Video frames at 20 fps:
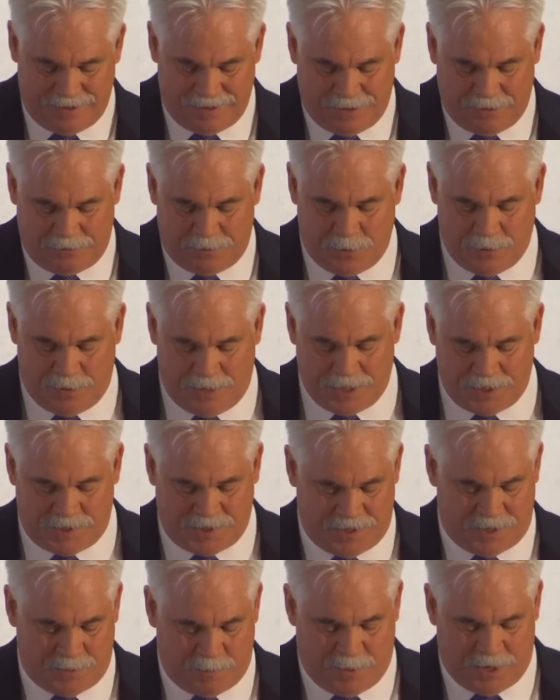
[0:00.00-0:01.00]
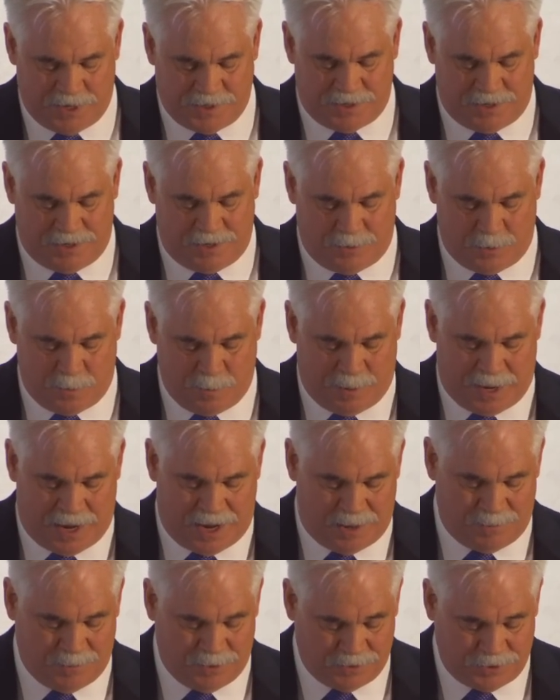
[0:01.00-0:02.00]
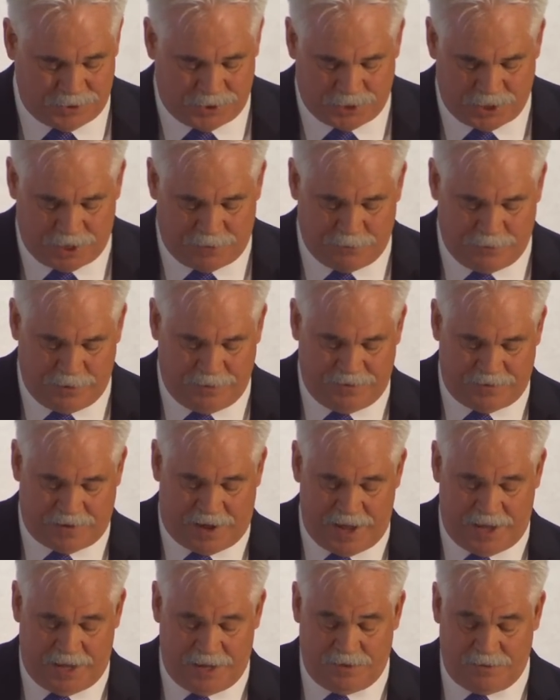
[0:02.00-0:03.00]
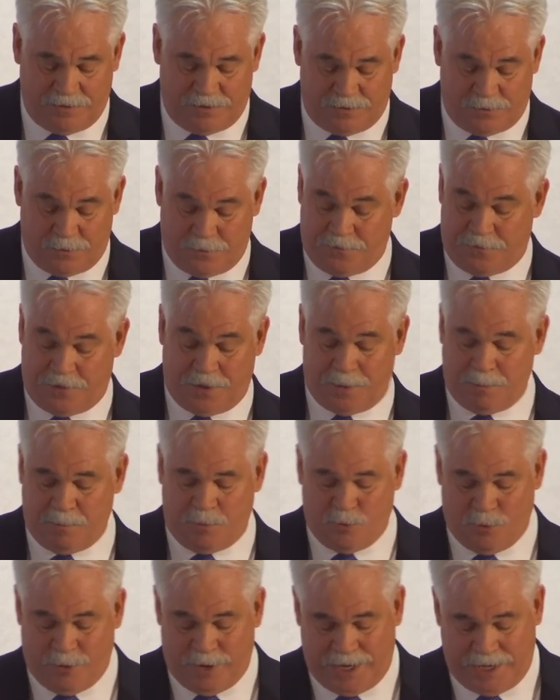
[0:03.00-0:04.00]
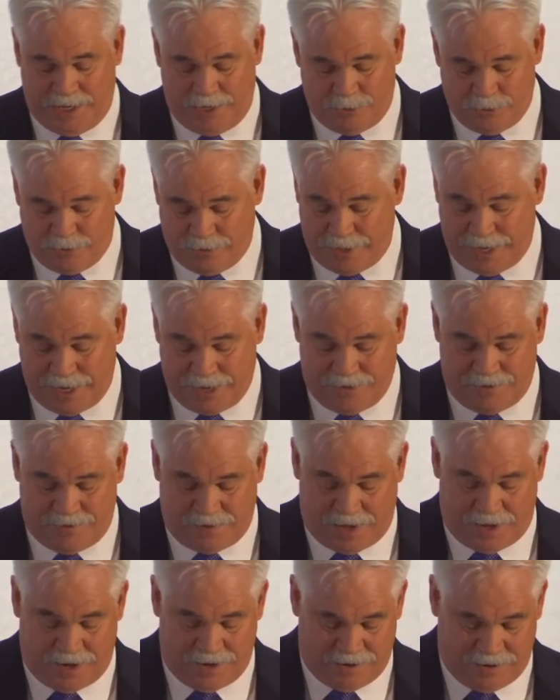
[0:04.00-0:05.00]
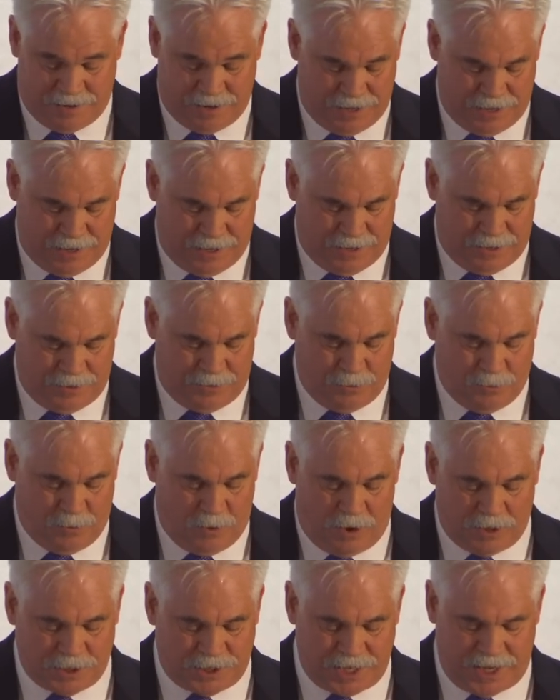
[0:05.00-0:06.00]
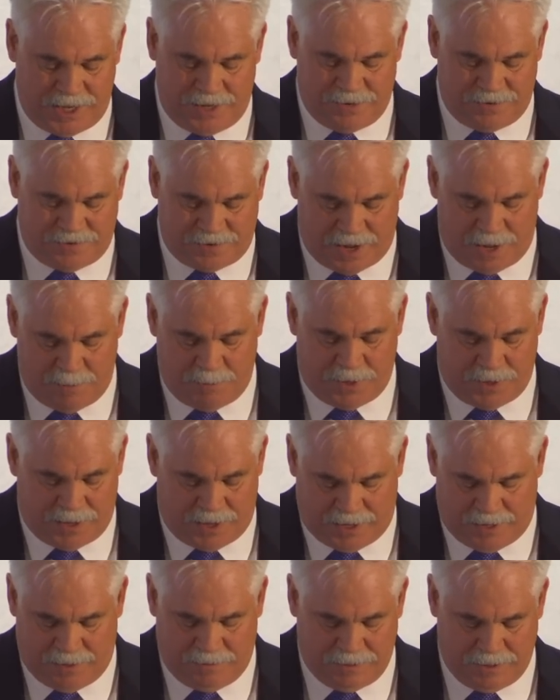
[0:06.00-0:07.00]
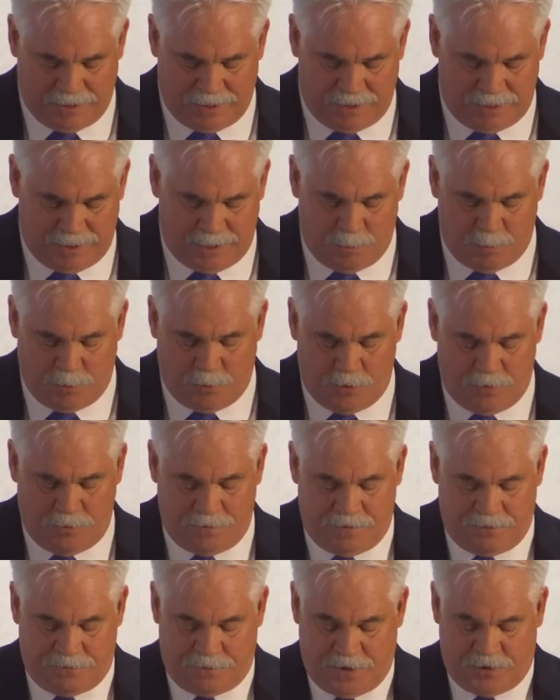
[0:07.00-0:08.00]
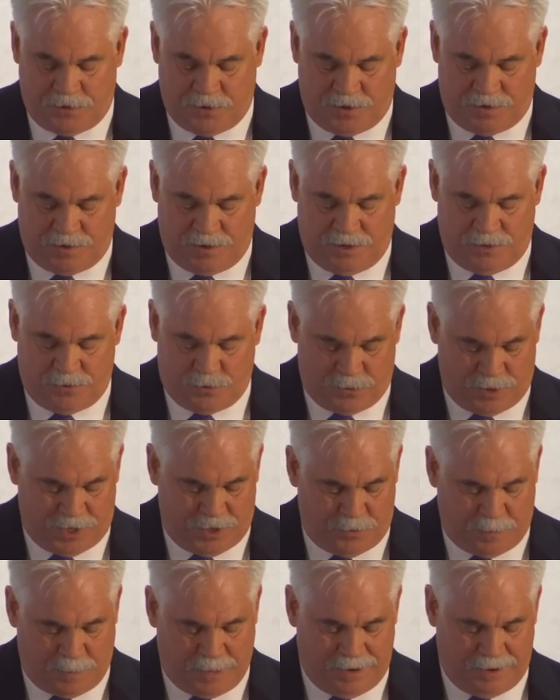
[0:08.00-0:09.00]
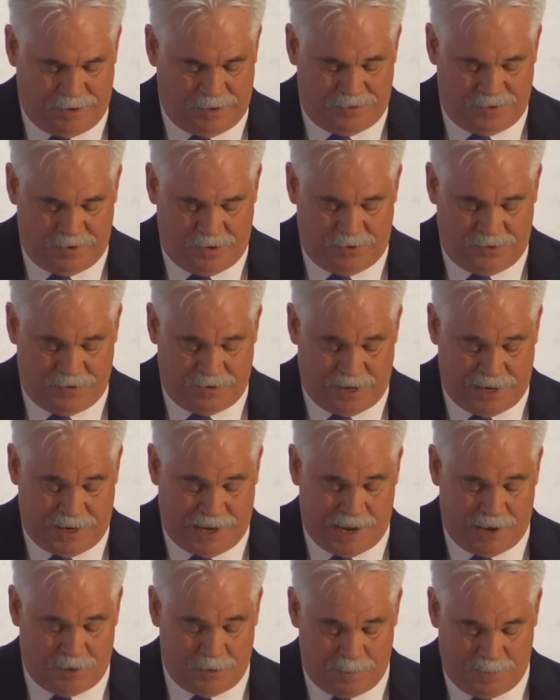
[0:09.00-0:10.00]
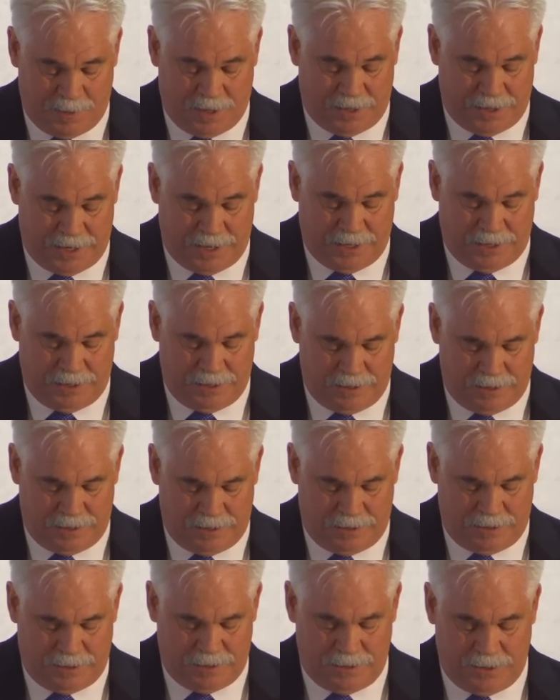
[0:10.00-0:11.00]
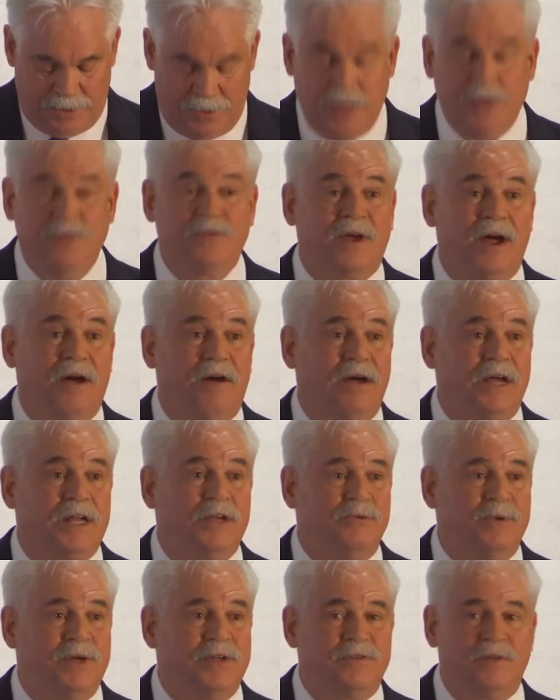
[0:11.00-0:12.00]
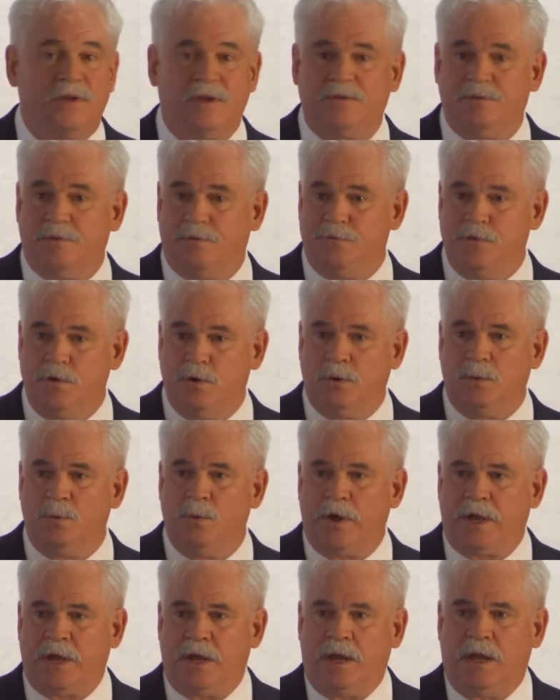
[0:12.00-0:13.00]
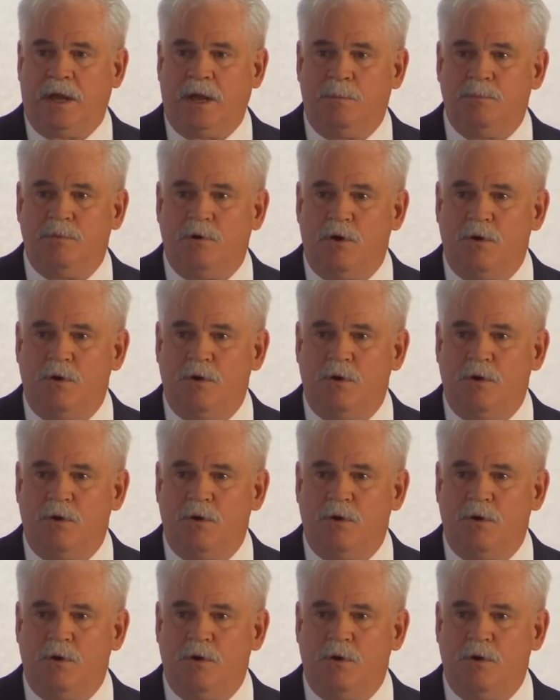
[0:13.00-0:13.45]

If you listen to President Obama, Jeffrey Zients, or Philip Green, or Nick Seddon, they're all saying the same thing: improve efficiencies, transparencies, and accountability. These characteristics, if you're working in